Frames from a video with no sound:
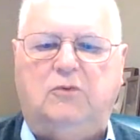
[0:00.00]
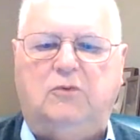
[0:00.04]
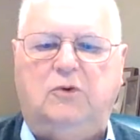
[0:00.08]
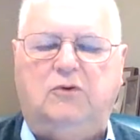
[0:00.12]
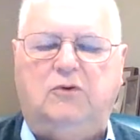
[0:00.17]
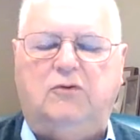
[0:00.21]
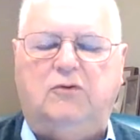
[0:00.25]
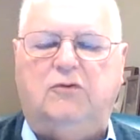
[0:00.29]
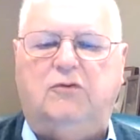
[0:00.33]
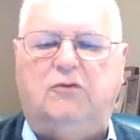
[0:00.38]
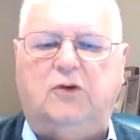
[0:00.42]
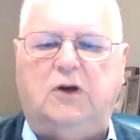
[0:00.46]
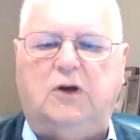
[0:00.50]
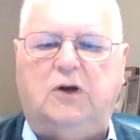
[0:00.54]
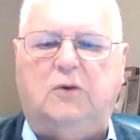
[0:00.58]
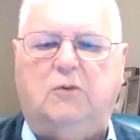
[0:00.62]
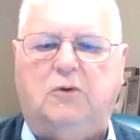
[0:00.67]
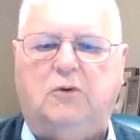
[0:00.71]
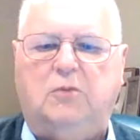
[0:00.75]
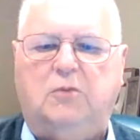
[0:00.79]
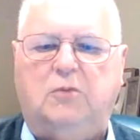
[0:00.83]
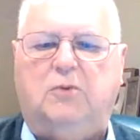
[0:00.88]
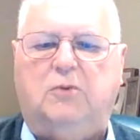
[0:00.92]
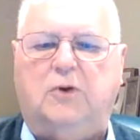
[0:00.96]
we should check
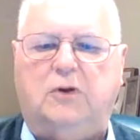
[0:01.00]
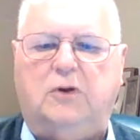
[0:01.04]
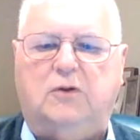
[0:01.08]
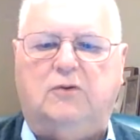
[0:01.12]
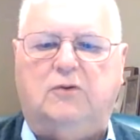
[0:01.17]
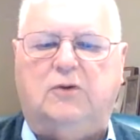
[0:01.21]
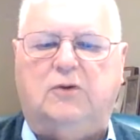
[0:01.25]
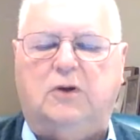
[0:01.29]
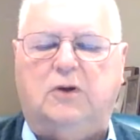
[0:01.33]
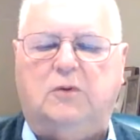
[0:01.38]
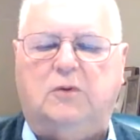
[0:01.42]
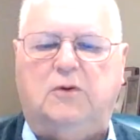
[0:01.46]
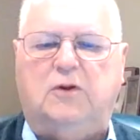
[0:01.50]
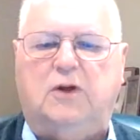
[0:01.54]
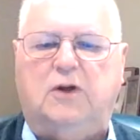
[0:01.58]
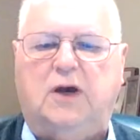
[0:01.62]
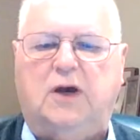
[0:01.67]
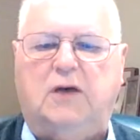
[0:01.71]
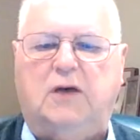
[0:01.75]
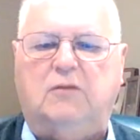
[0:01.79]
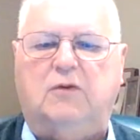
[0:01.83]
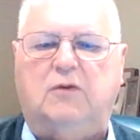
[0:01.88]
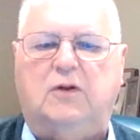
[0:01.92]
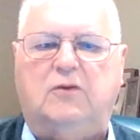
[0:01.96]
WorthPoint to see what you
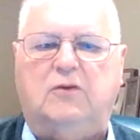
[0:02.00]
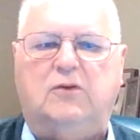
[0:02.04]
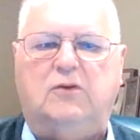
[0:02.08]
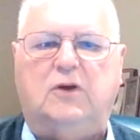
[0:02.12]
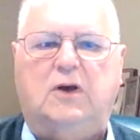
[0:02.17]
have with this.